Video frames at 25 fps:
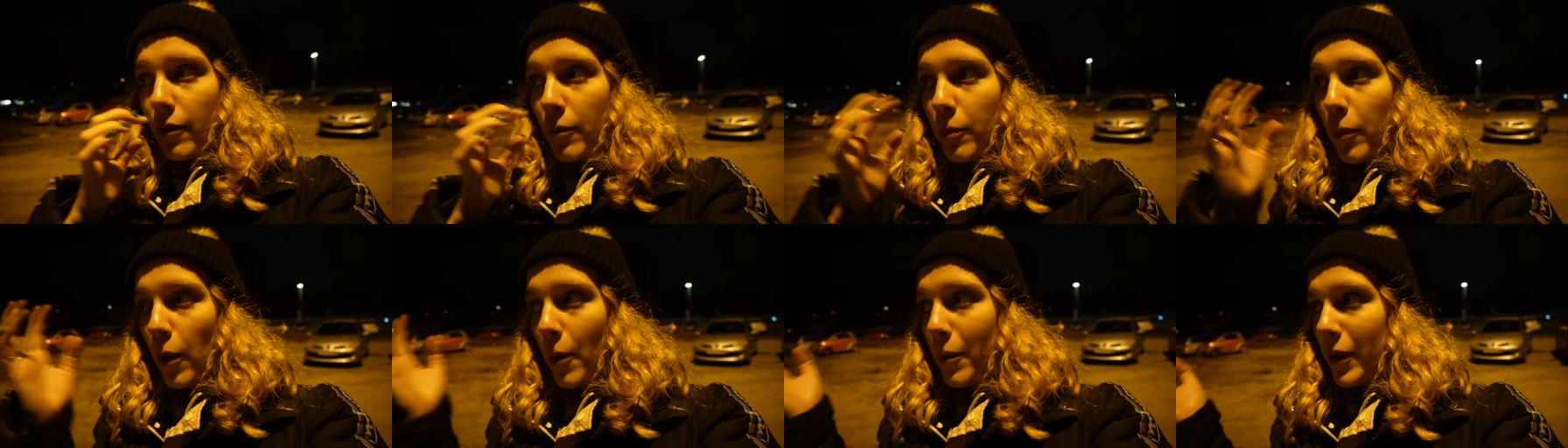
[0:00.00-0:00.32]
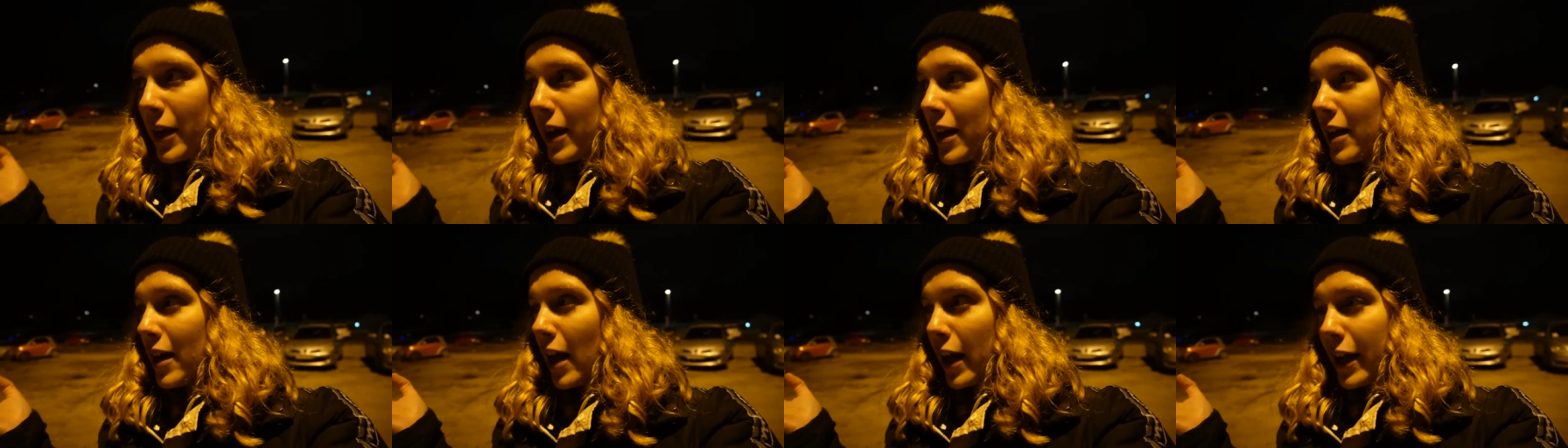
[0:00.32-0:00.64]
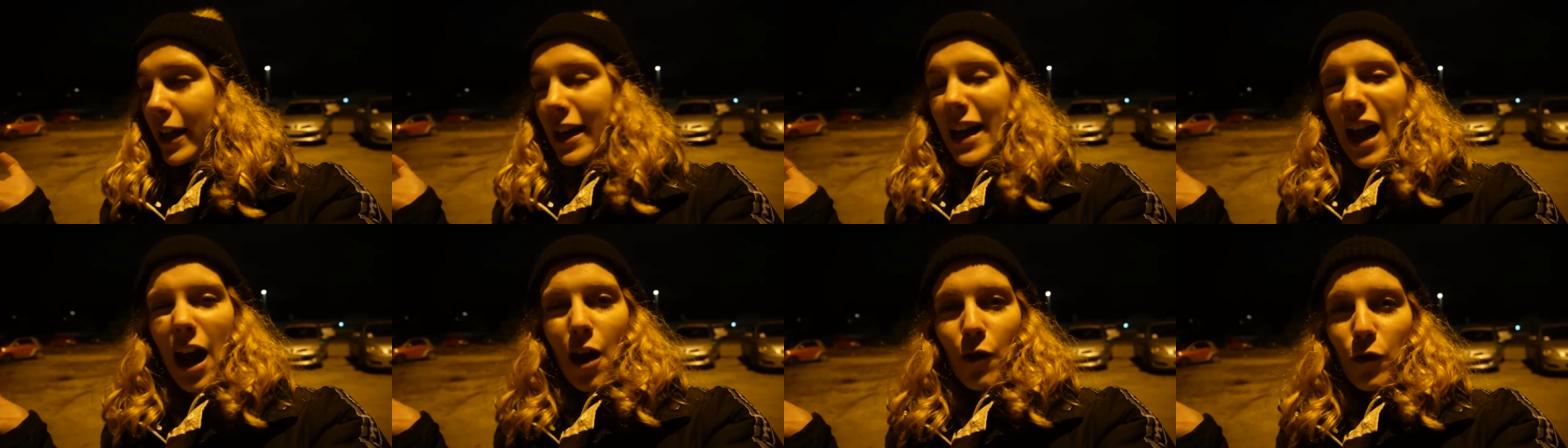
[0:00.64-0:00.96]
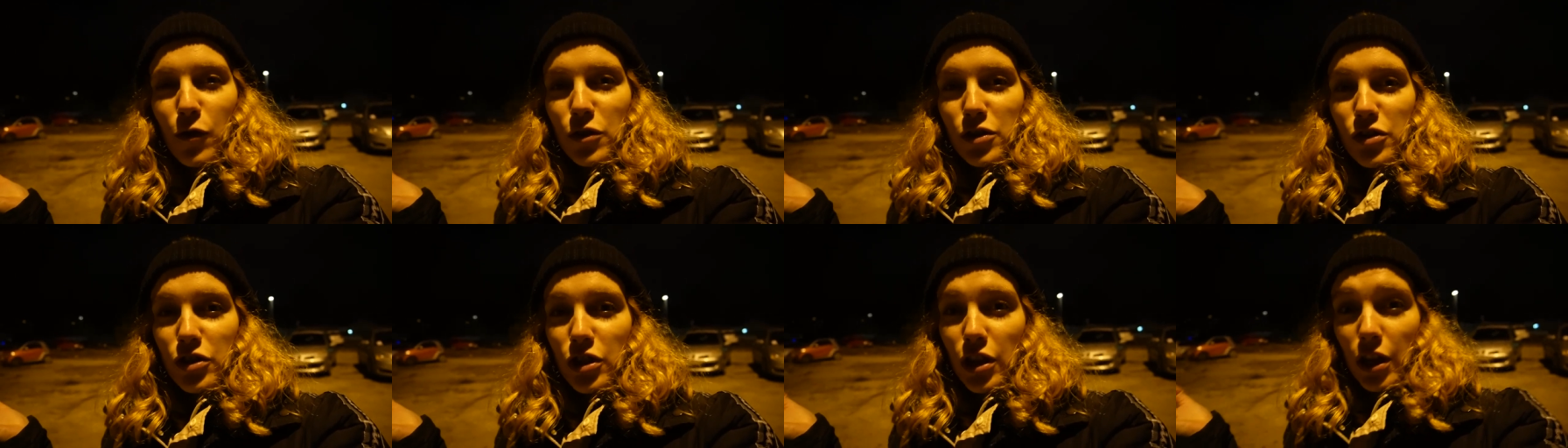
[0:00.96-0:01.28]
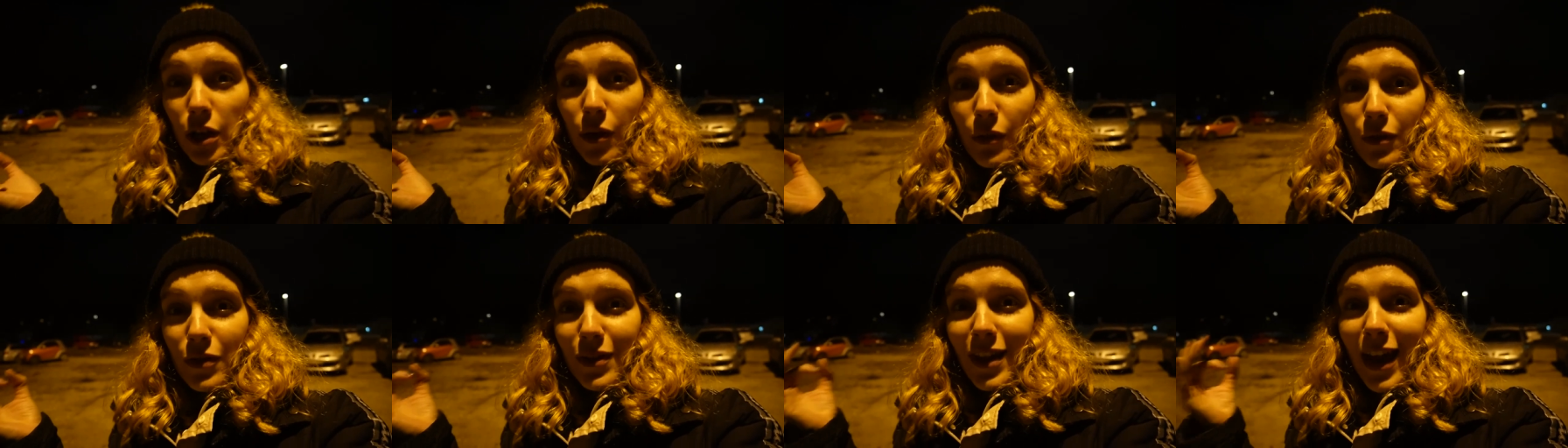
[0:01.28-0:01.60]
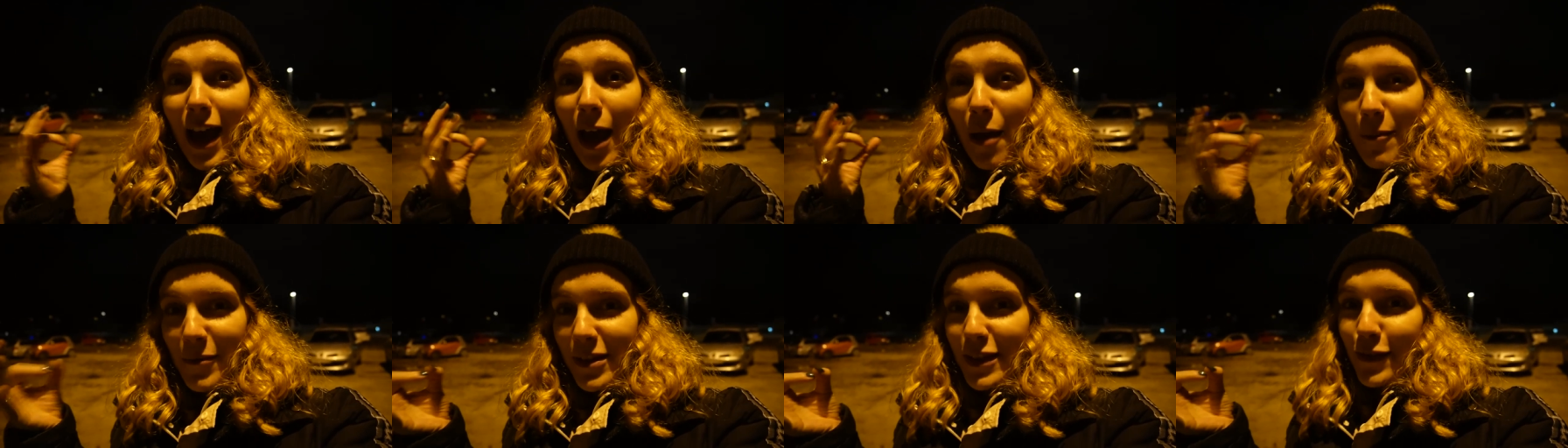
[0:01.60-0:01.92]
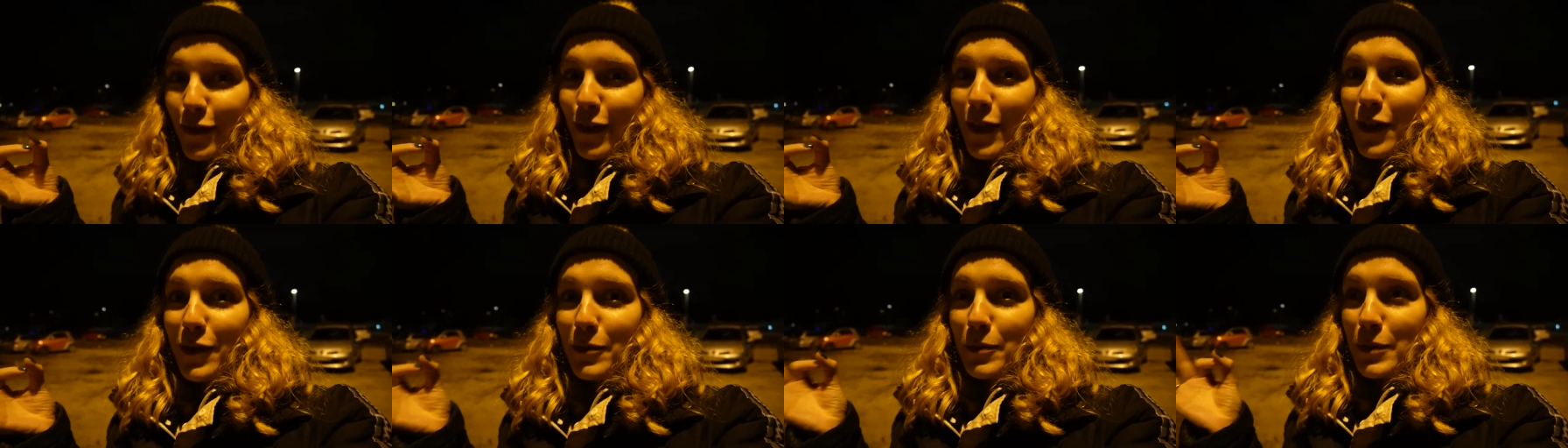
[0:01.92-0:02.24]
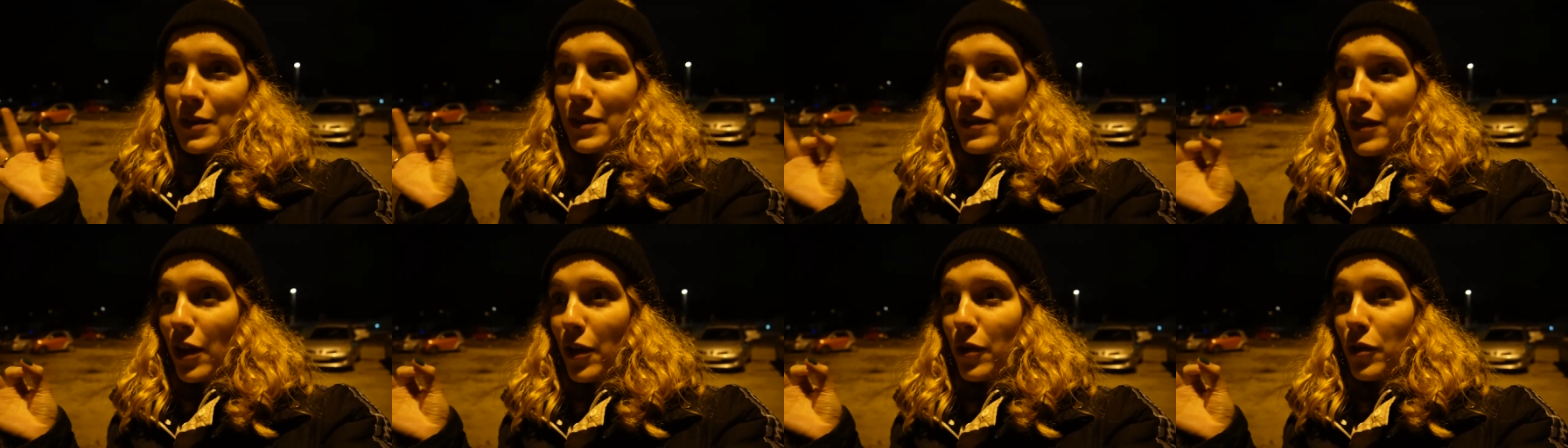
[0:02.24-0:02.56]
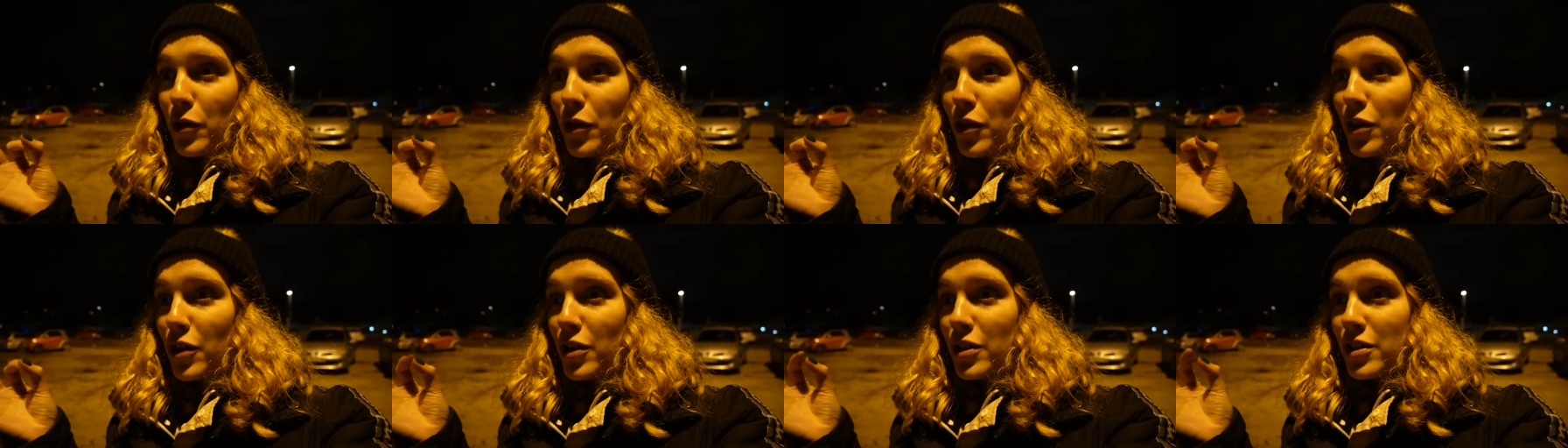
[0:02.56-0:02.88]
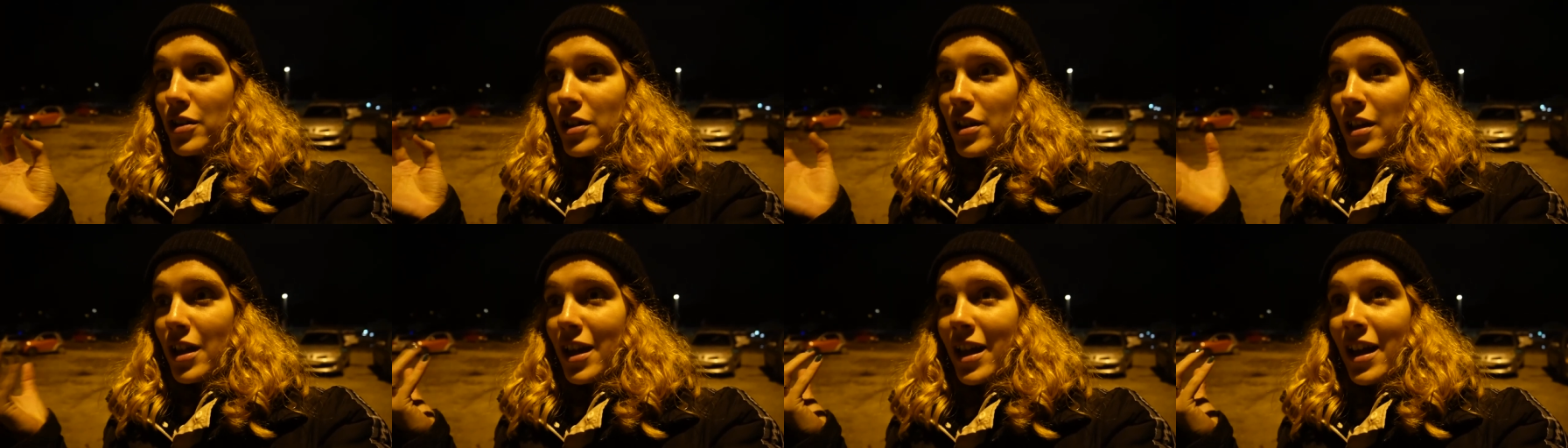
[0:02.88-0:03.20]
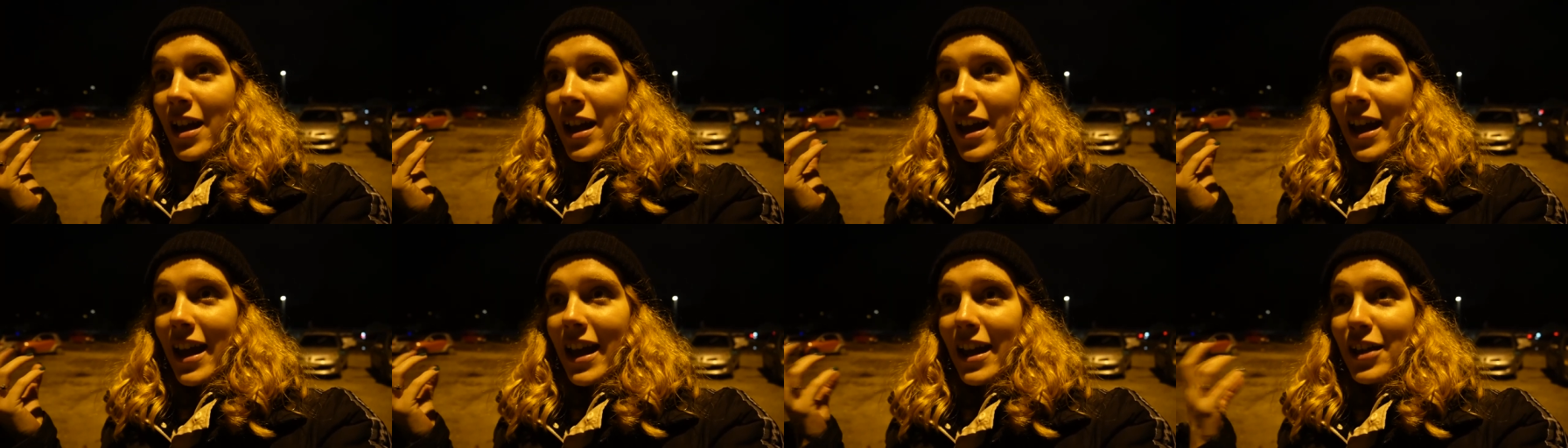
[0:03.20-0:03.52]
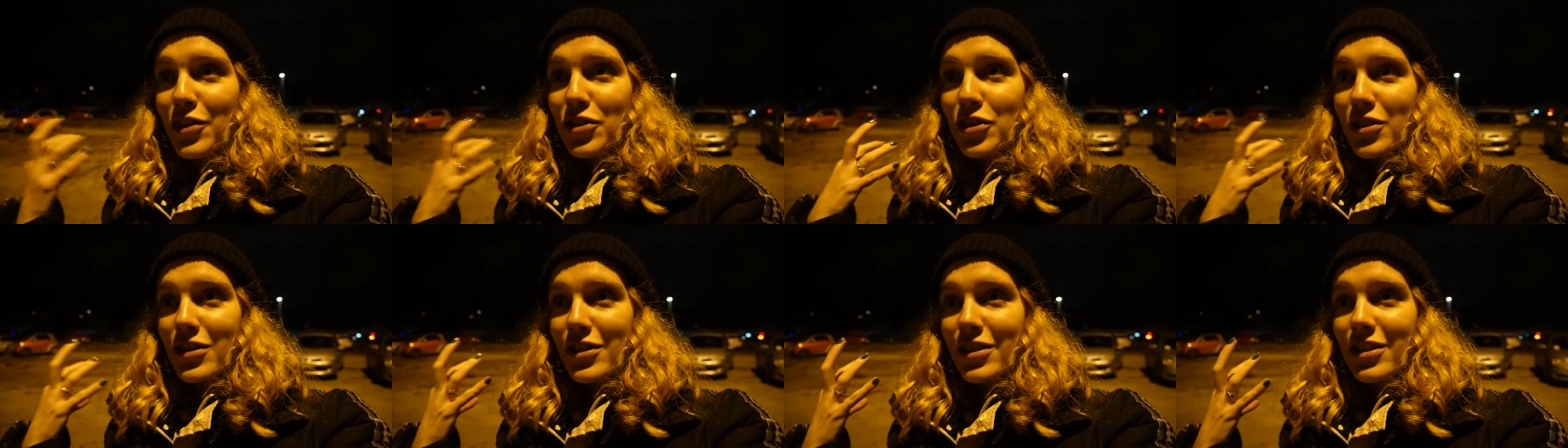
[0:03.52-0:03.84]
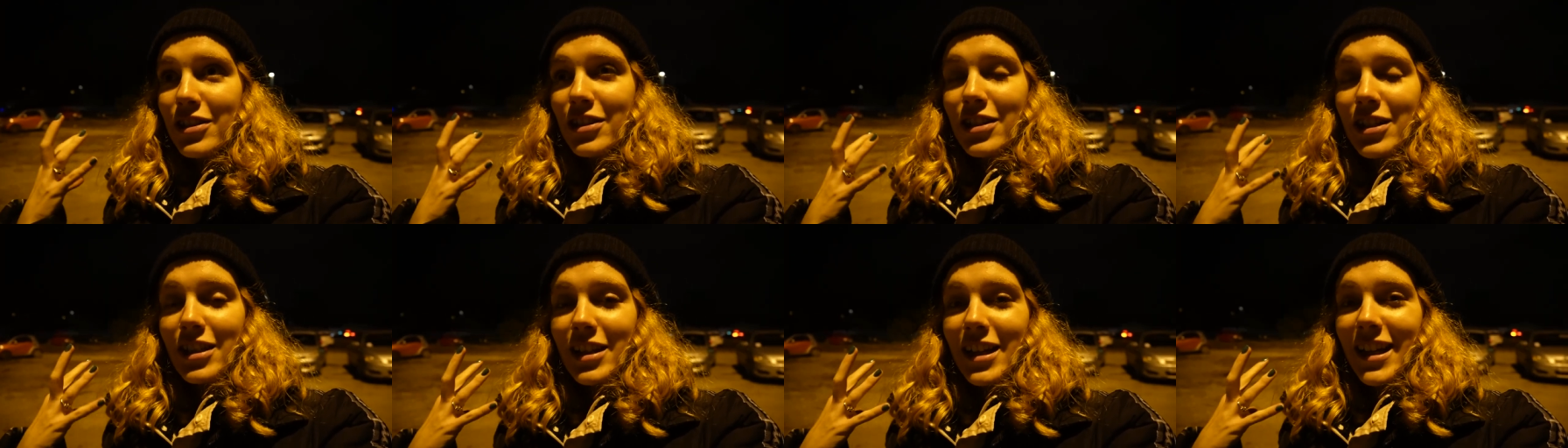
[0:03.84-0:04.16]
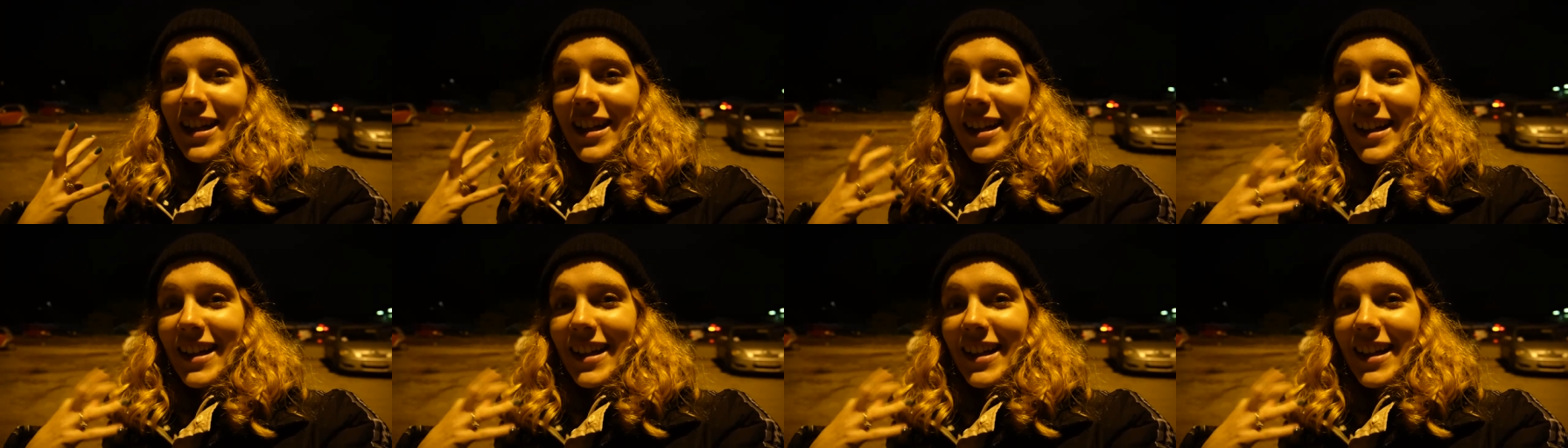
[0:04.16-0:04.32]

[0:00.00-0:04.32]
probably in like an hour or two the atmosphere would be so good it just